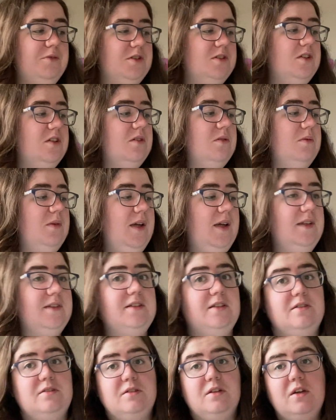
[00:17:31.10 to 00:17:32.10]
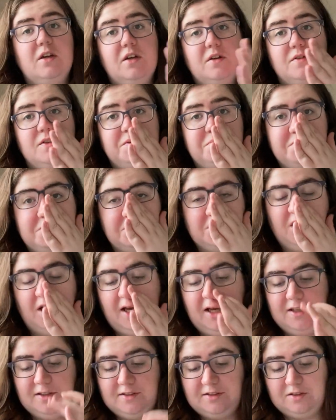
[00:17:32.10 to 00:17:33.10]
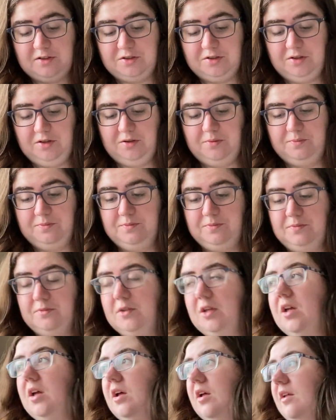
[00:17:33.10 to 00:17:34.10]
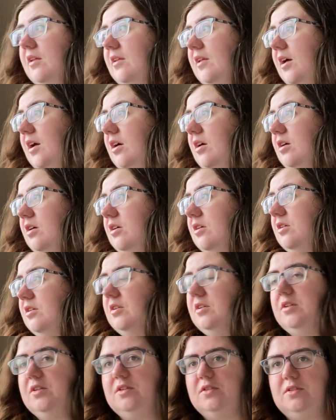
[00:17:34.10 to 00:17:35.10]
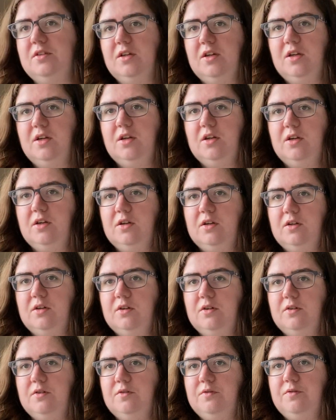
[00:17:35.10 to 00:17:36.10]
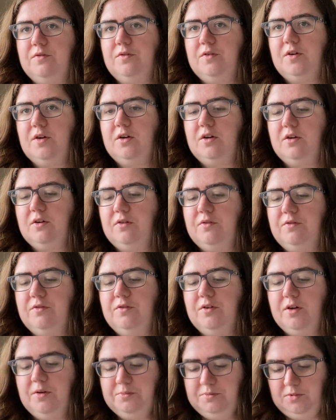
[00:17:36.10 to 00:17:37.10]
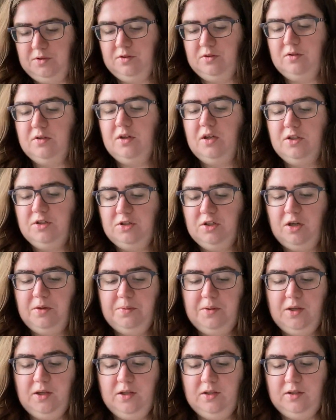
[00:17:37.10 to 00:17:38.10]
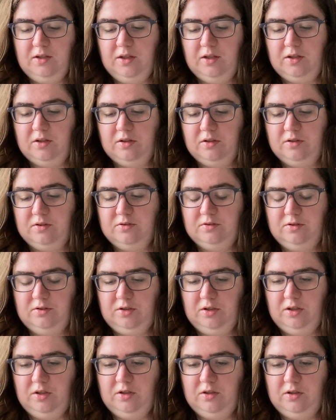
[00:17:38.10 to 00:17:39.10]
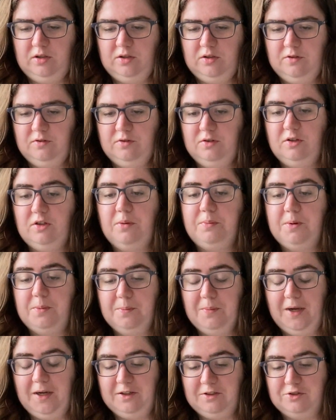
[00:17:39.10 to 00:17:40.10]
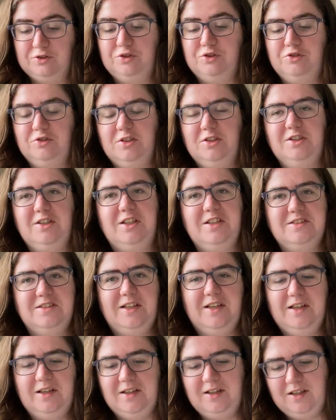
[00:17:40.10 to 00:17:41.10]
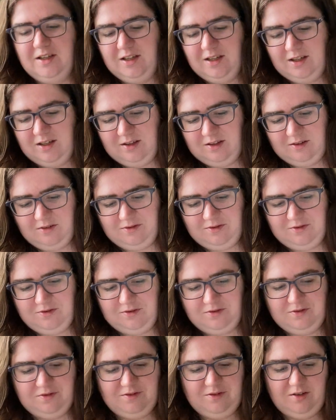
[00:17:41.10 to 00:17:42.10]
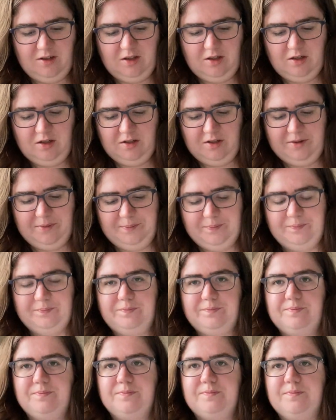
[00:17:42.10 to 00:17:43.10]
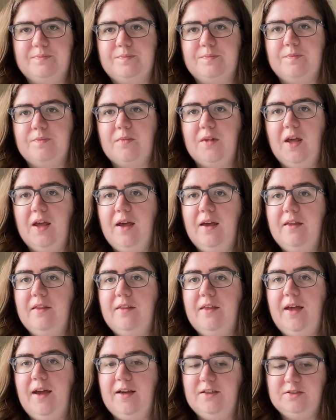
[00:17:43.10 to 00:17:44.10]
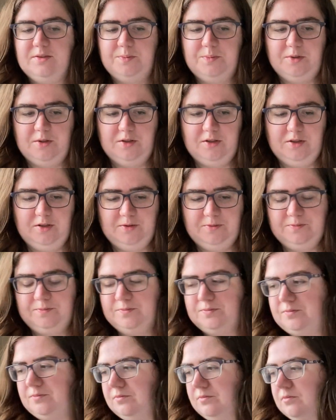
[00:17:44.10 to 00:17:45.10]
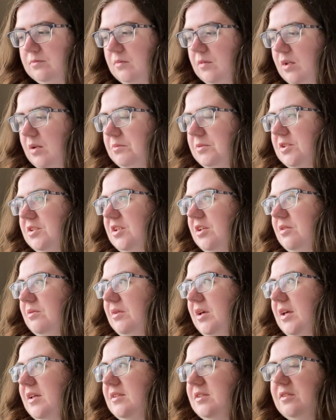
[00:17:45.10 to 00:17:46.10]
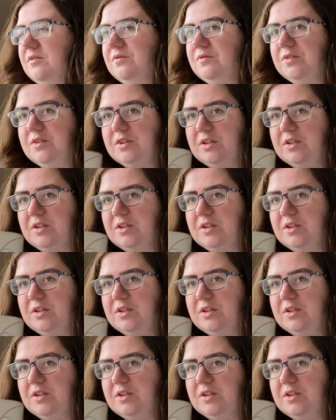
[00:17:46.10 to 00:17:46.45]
still waiting for some charts to come that I ordered from a shop in England, shop in my country should I say, from the Expo. Still waiting for